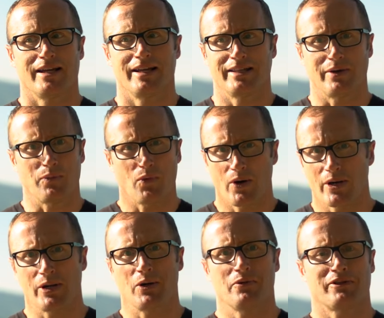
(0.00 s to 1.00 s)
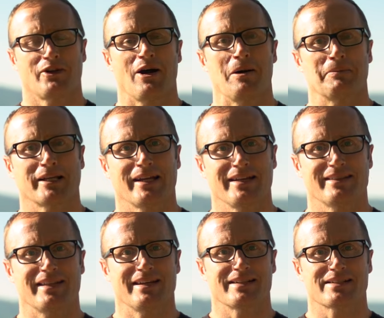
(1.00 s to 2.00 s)
and they want to overcomplicate
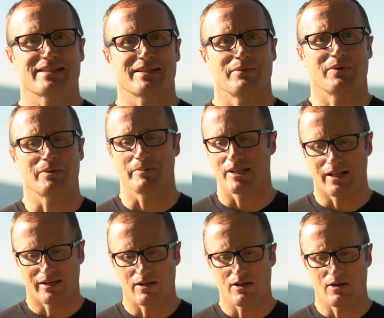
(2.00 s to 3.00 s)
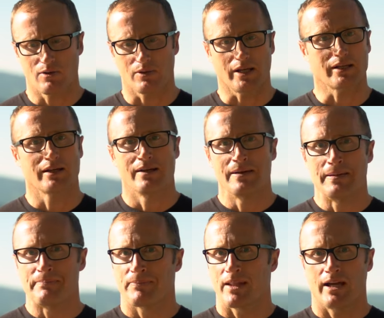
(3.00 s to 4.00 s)
things. They want to be like, oh, like
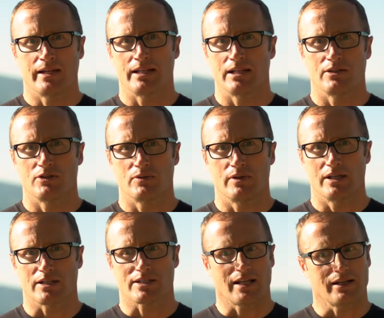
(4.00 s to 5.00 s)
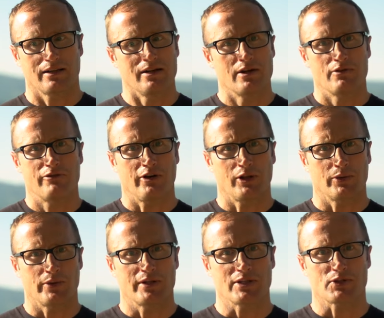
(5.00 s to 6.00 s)
I need to do this, like
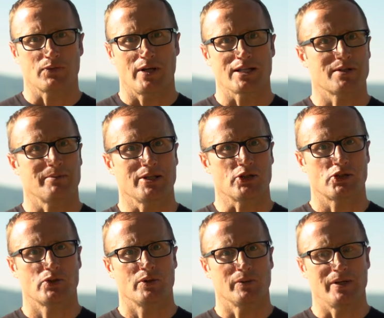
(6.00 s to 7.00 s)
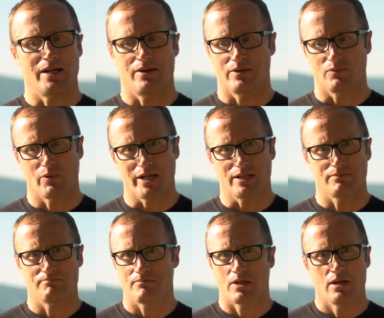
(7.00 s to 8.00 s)
follow this recipe, shoot around, wait
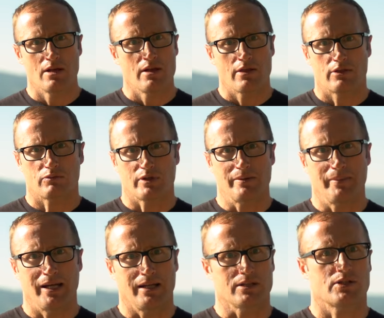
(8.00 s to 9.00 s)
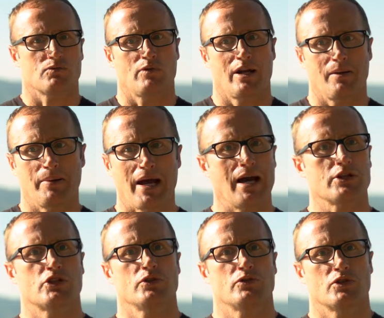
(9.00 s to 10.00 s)
three minutes, run a
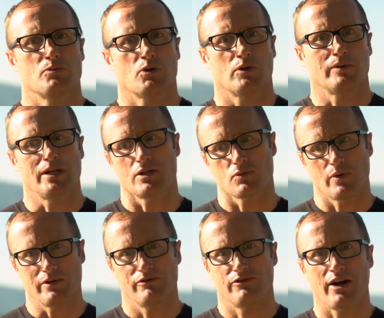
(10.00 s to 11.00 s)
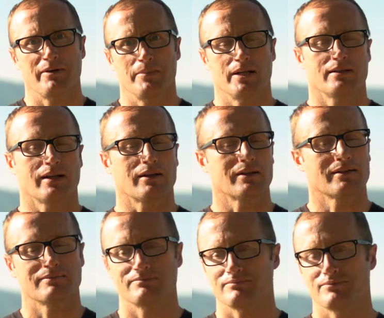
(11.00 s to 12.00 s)
patch, shoot two more rounds, wait five minutes. Like,
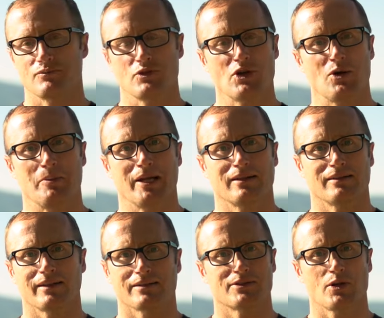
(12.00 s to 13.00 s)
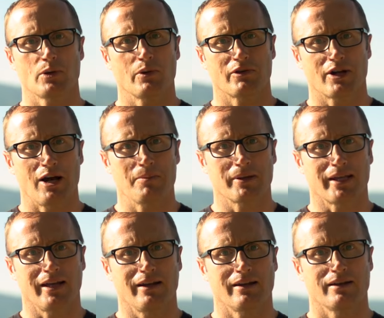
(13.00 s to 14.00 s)
no, man, like, don't
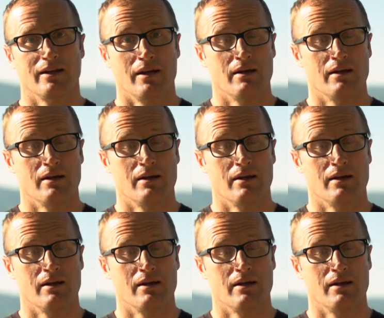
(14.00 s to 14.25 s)
overcomplicate it.